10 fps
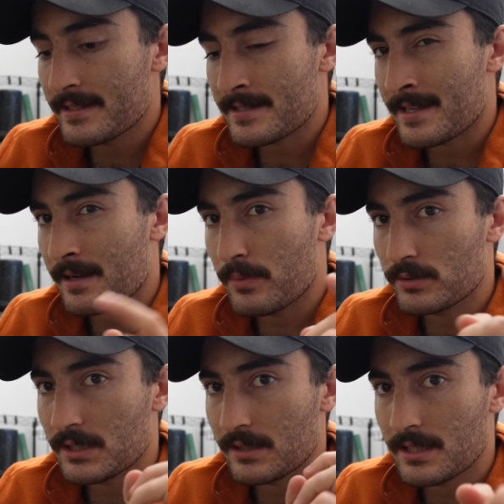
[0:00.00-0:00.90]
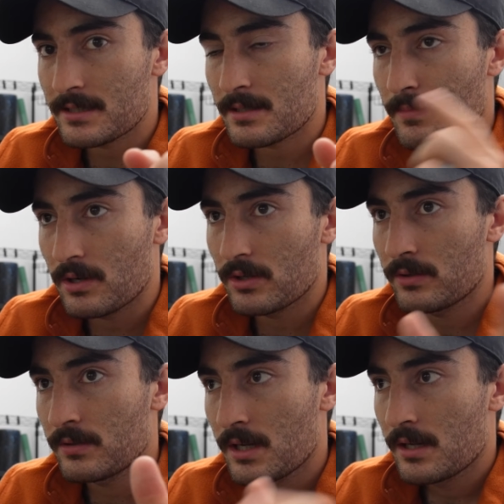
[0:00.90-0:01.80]
since I think I'm posting this
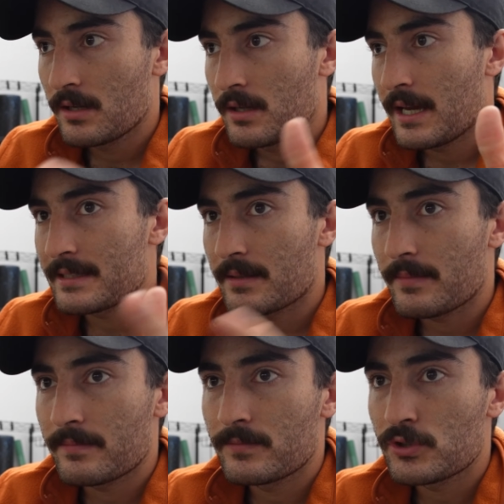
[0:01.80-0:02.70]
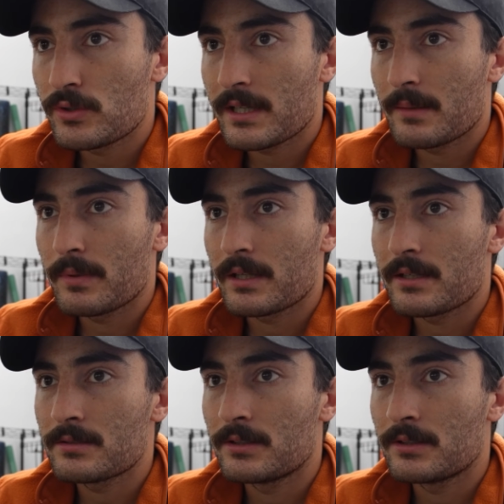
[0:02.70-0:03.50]
tomorrow as I'm shooting it, but here's a